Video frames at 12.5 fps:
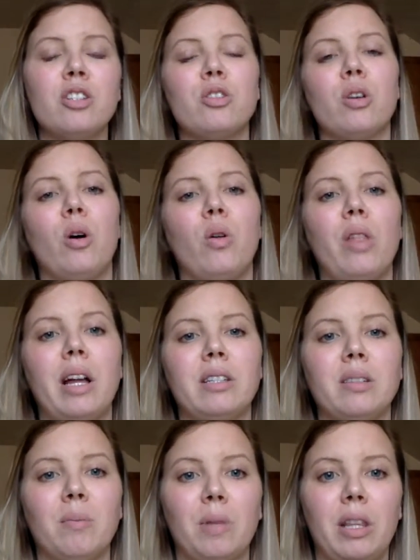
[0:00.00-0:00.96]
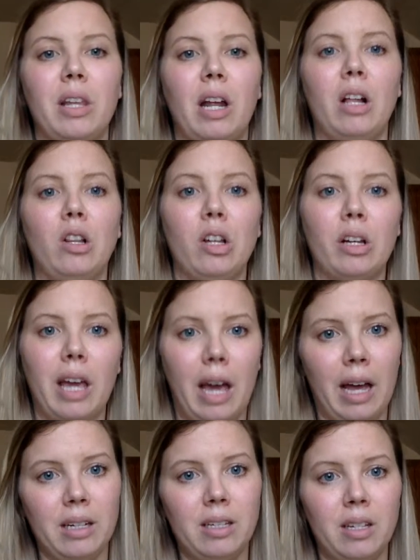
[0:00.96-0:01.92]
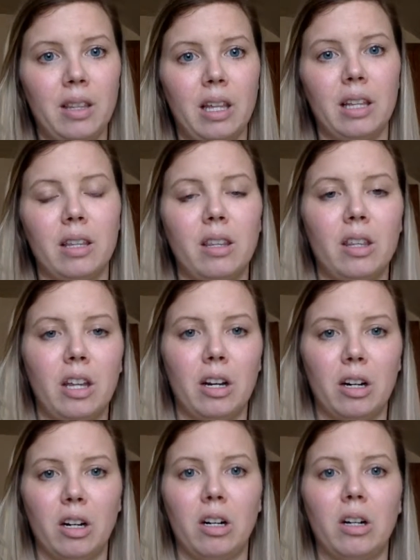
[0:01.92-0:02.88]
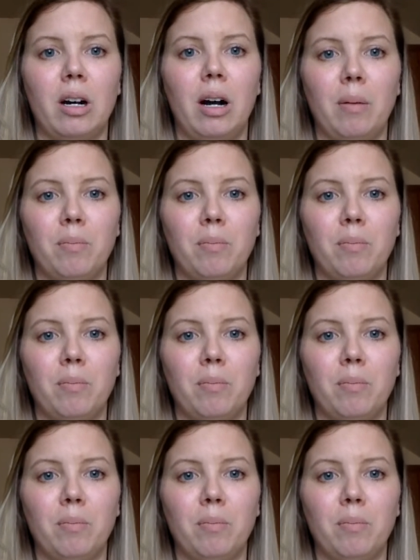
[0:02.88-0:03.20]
So that's something that I look at, that they're